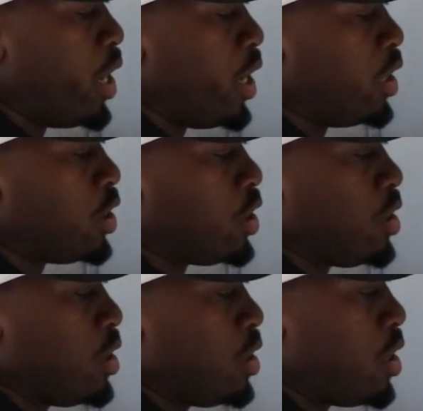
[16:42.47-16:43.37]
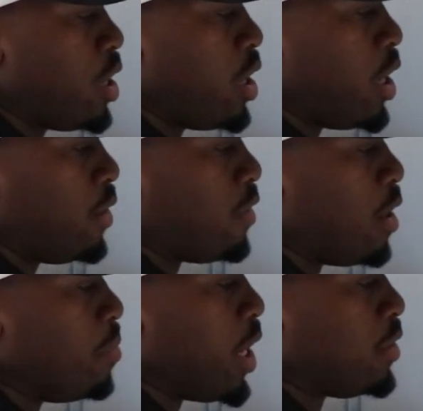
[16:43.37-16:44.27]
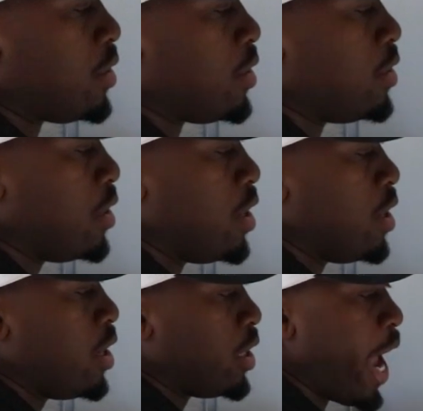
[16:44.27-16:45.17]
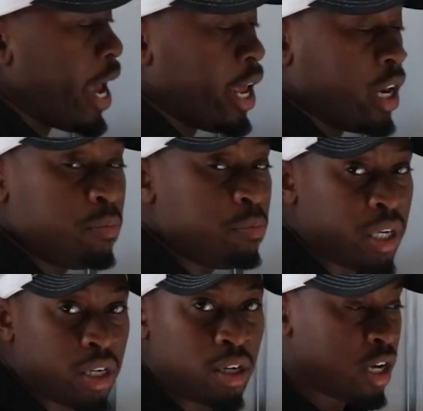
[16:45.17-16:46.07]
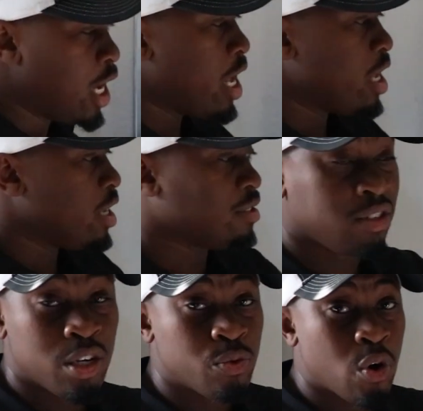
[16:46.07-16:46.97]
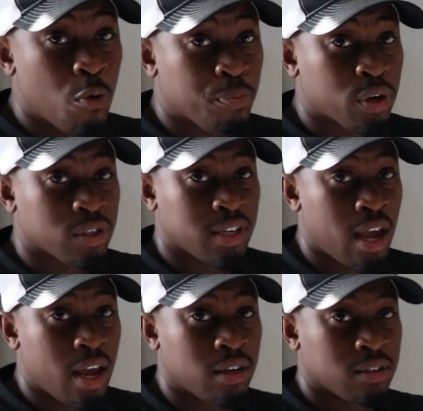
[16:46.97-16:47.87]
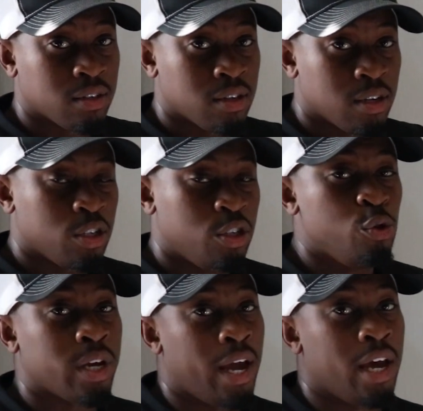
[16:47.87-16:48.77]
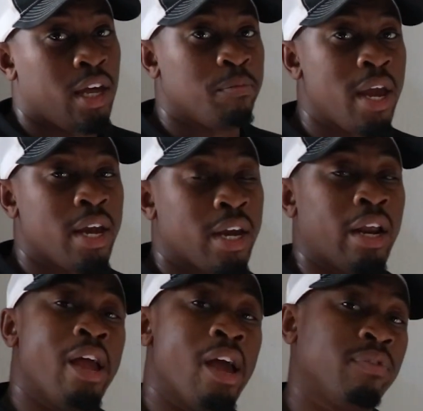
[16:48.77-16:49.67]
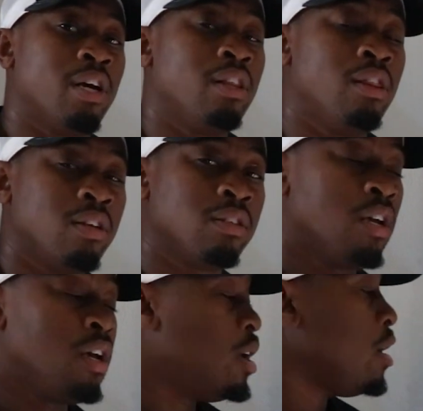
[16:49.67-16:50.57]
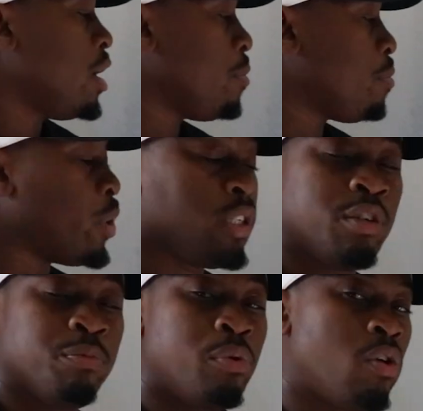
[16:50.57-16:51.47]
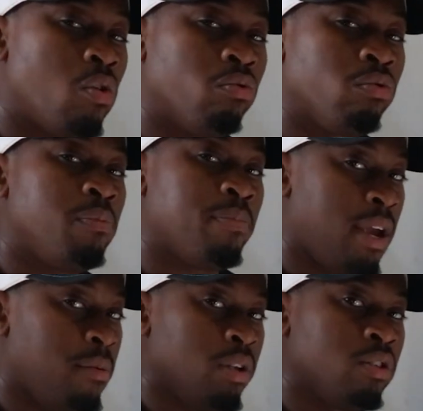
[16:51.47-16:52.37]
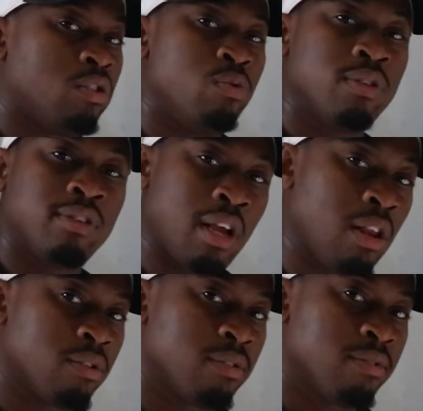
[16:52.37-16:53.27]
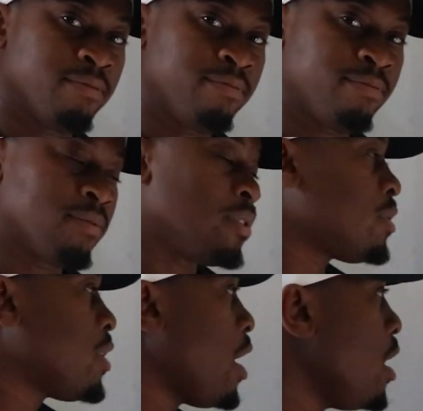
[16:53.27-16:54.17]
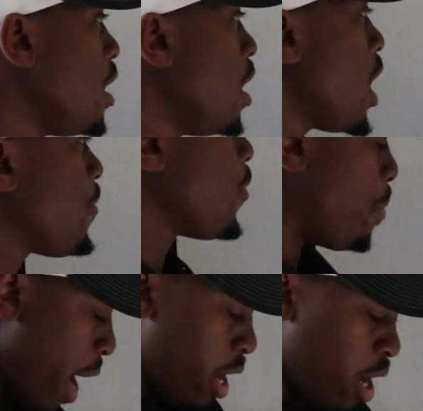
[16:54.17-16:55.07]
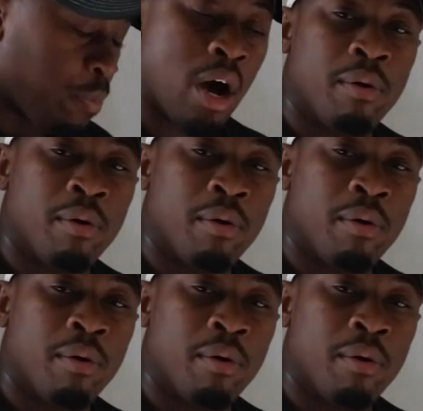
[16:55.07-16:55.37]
which in some cases can be 0%. You can make, and I have done this, principal only payments to a seller. Okay? If you're buying a